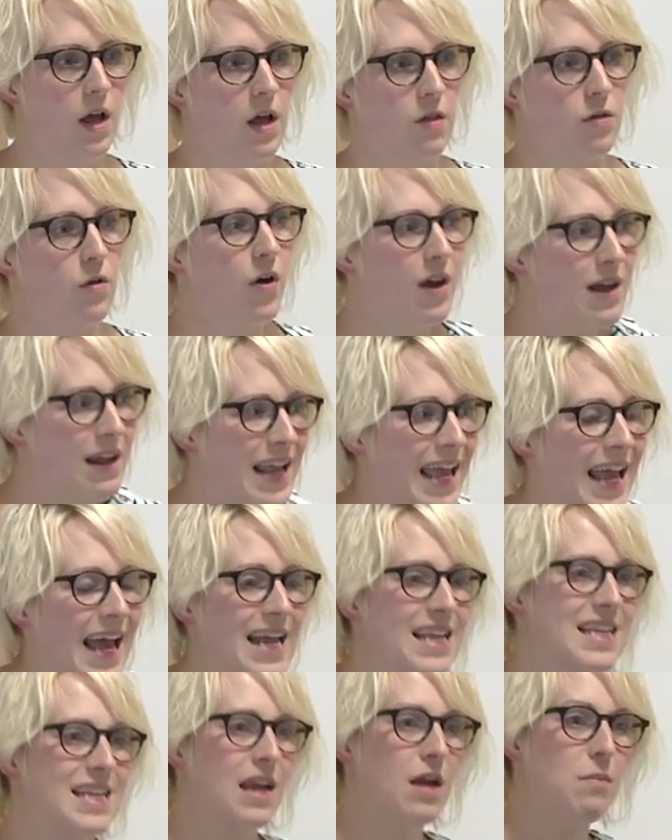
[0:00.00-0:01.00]
So it's
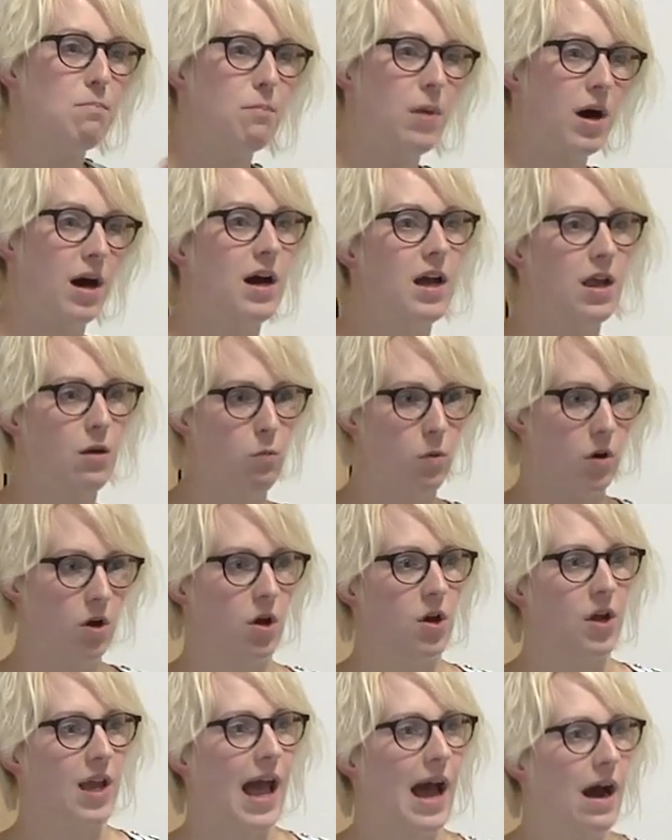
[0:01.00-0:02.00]
getting my
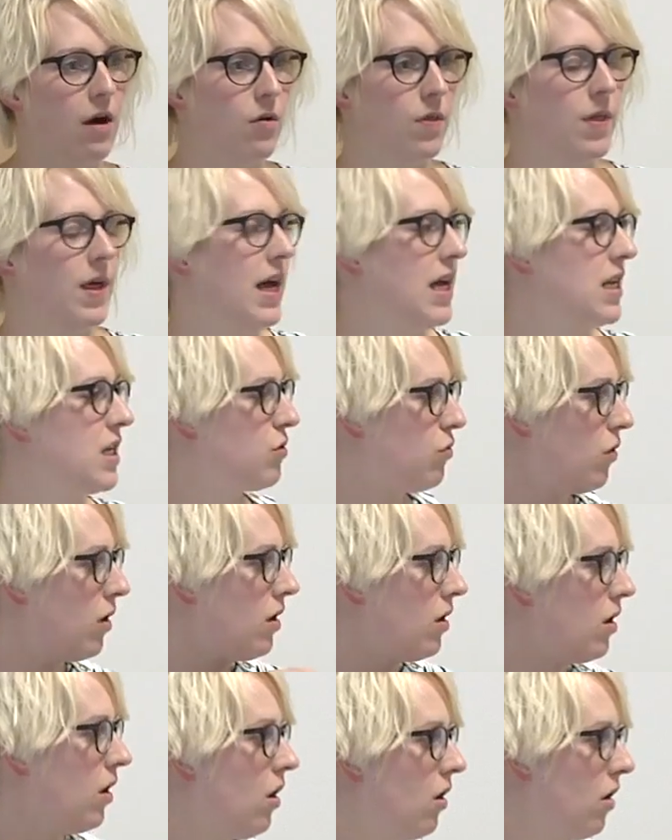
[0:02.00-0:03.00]
work out there to a
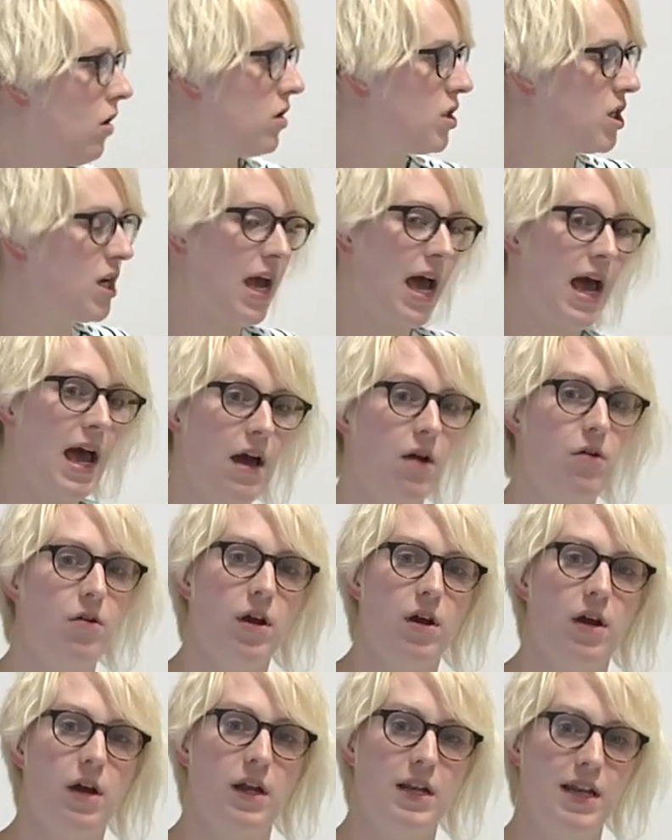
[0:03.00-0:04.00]
large
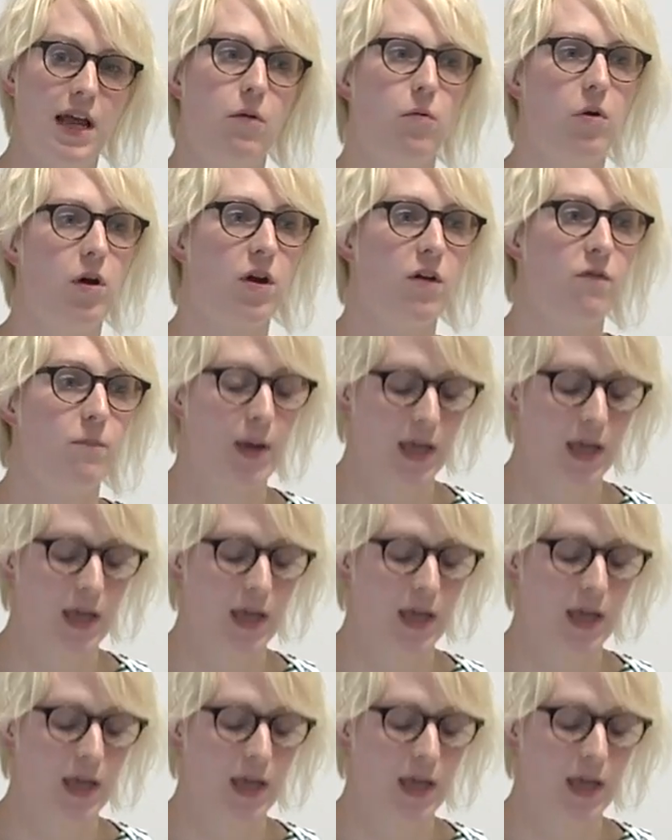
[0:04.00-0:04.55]
area network of